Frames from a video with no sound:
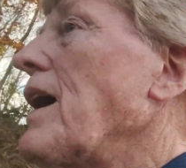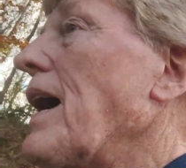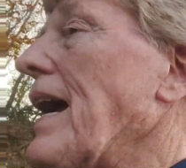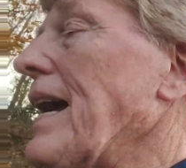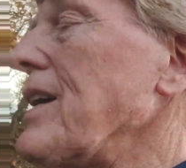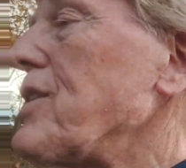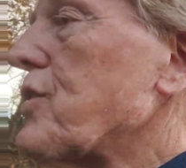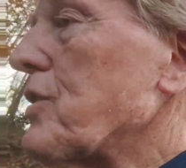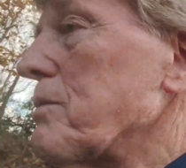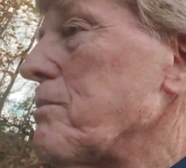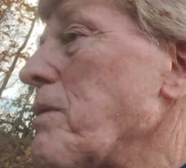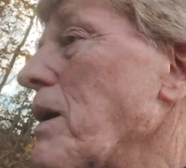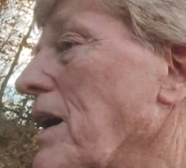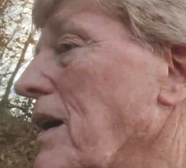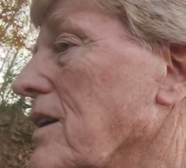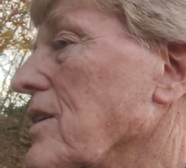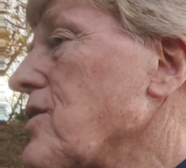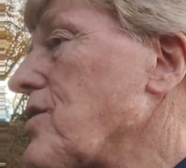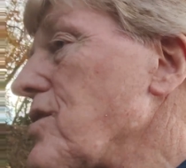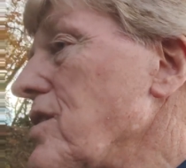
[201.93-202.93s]
Asian
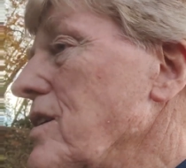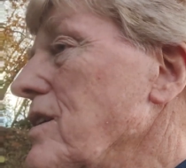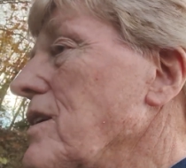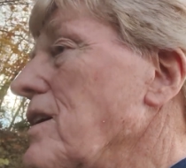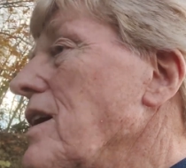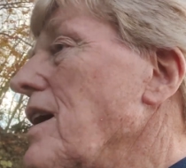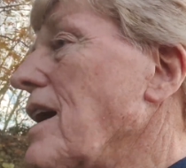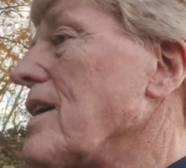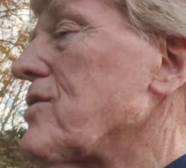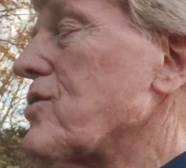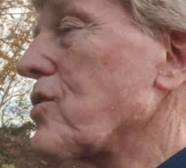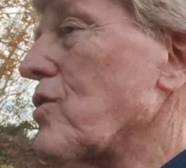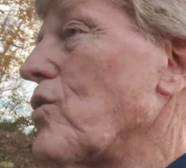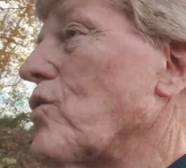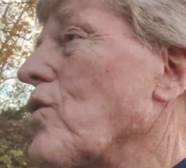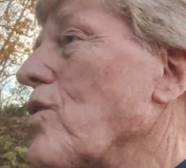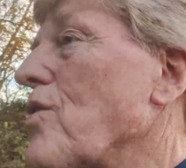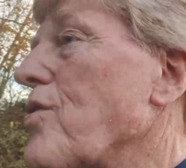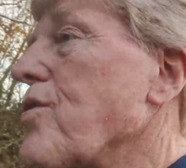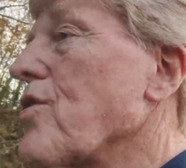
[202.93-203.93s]
males had
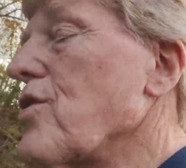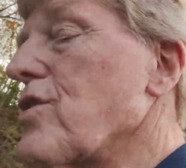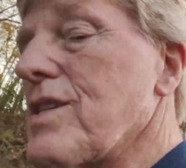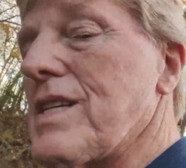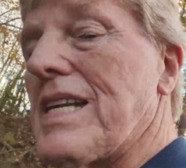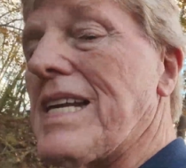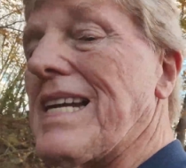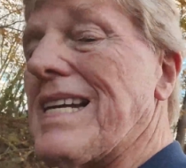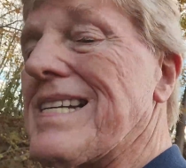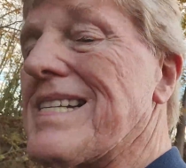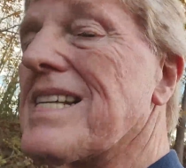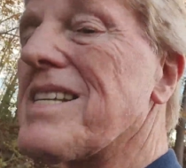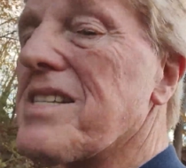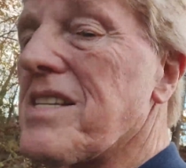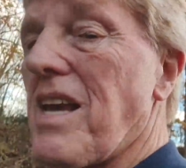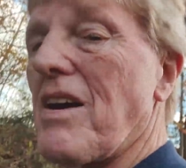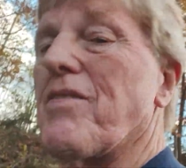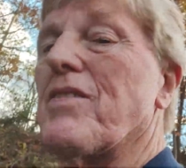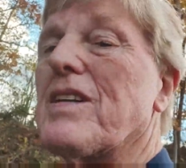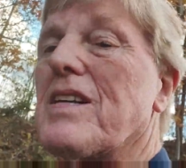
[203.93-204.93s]
scored
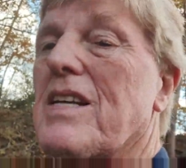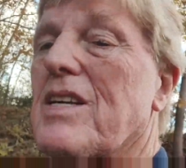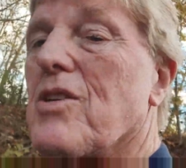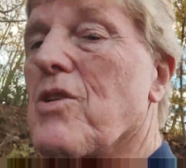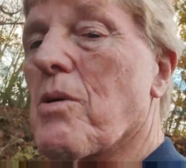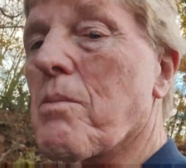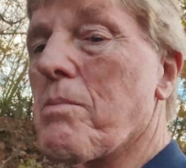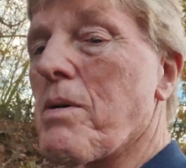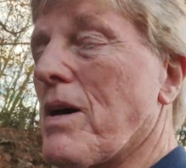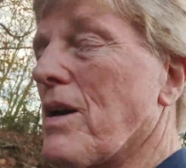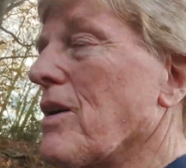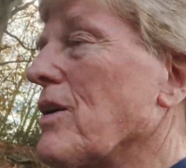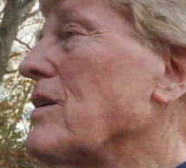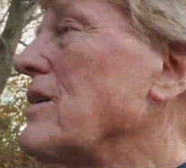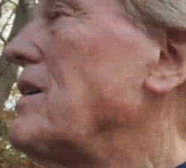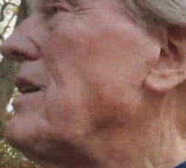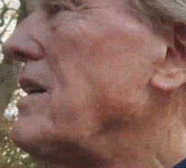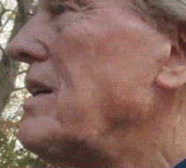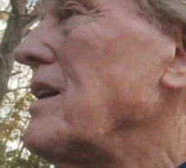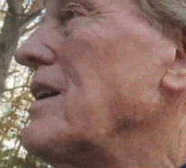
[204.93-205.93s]
1370 or better.
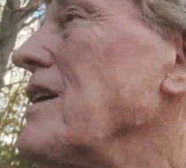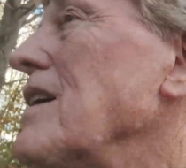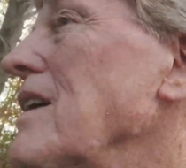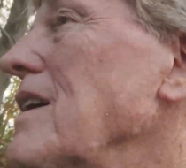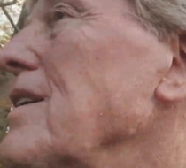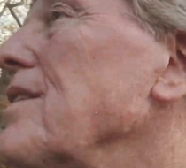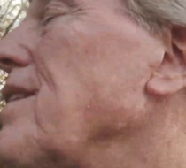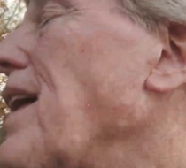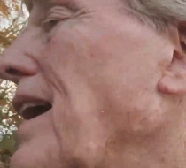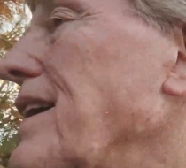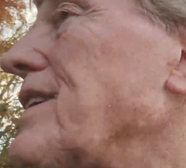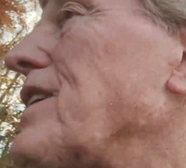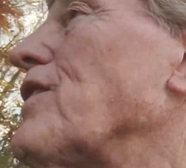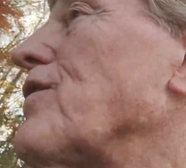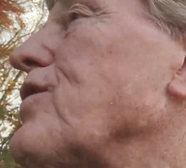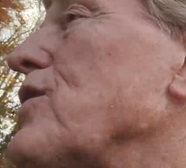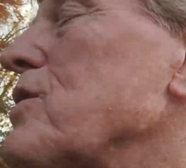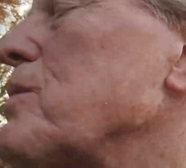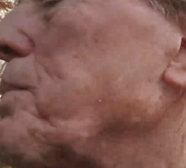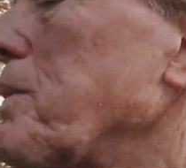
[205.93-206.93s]
That
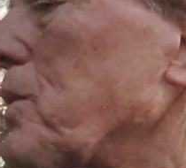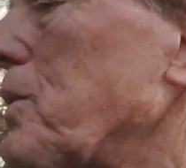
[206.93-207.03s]
difference